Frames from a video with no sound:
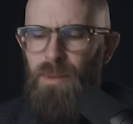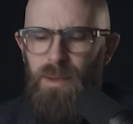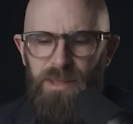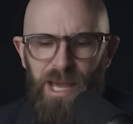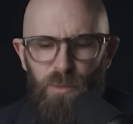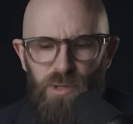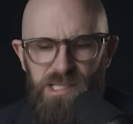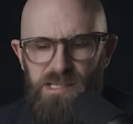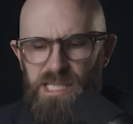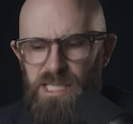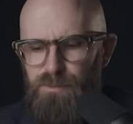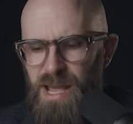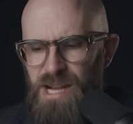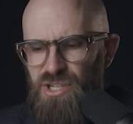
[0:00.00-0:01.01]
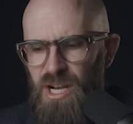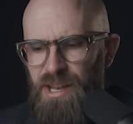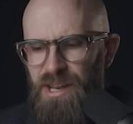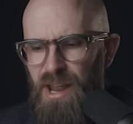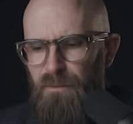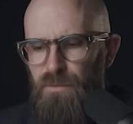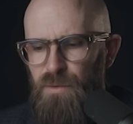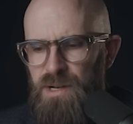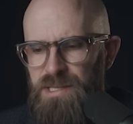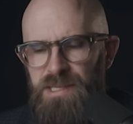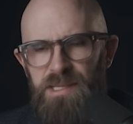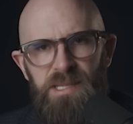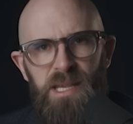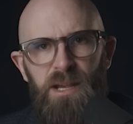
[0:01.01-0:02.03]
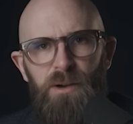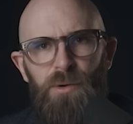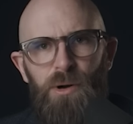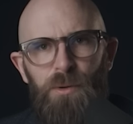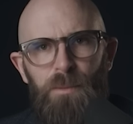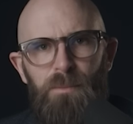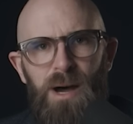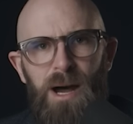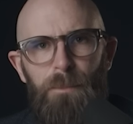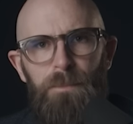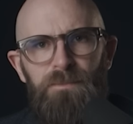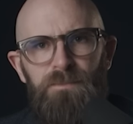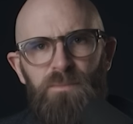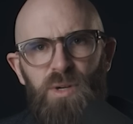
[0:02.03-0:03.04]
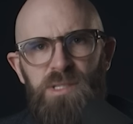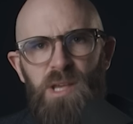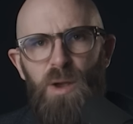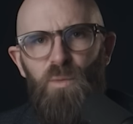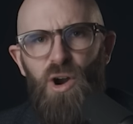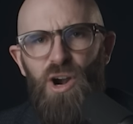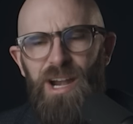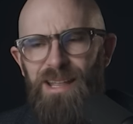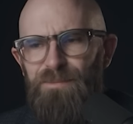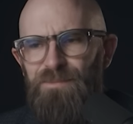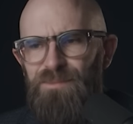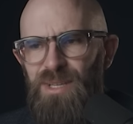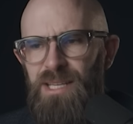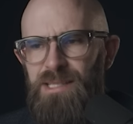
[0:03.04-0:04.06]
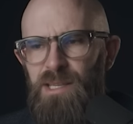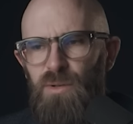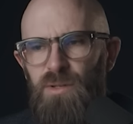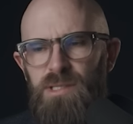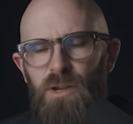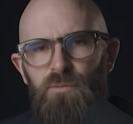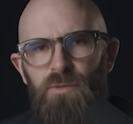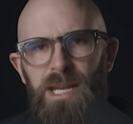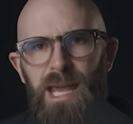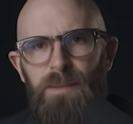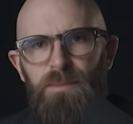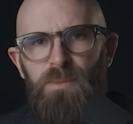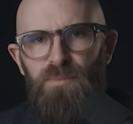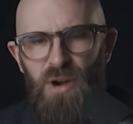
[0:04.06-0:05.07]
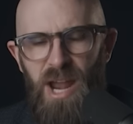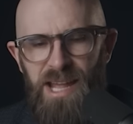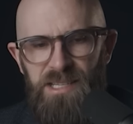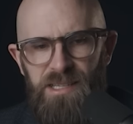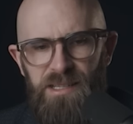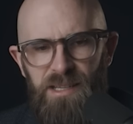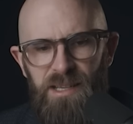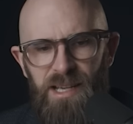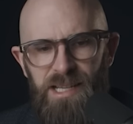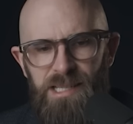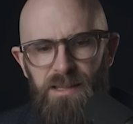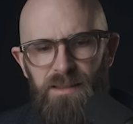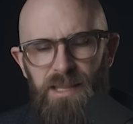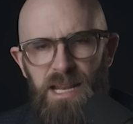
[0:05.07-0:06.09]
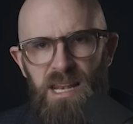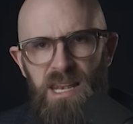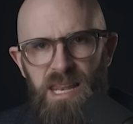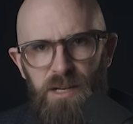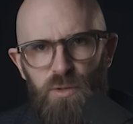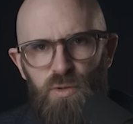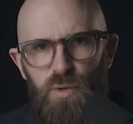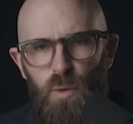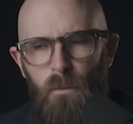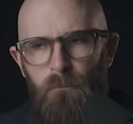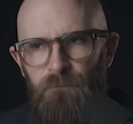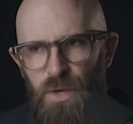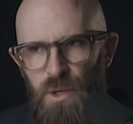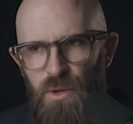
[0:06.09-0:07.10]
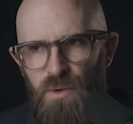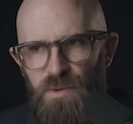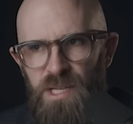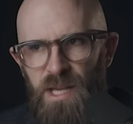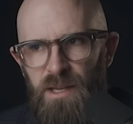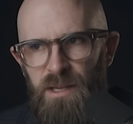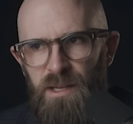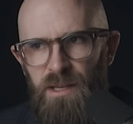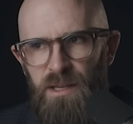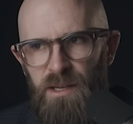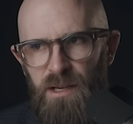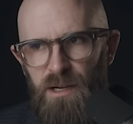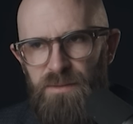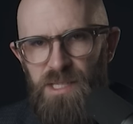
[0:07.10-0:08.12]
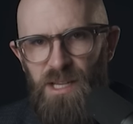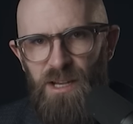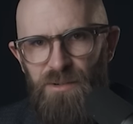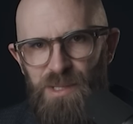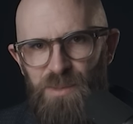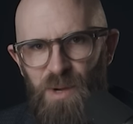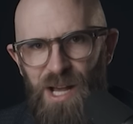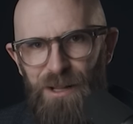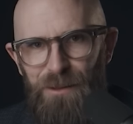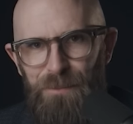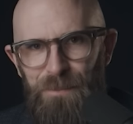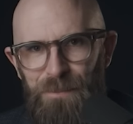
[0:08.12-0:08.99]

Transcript: maybe that wasn't special enough for his dear old mum. Well, don't worry, because he also renamed bread, as in the literal food, after her as well.